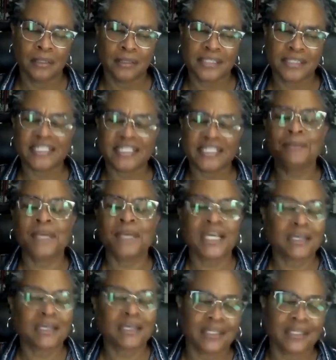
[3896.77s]

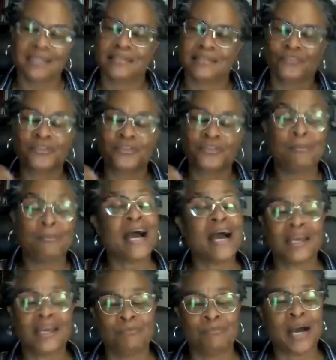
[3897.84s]
seemingly for in my
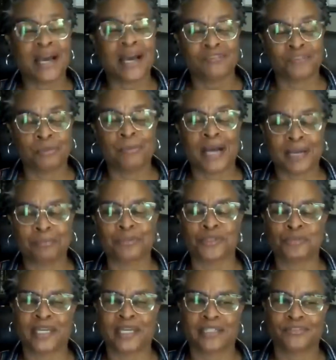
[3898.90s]
in my from my
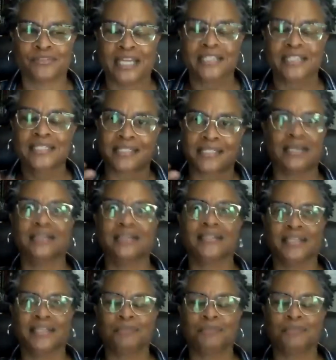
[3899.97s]
perspective like suddenly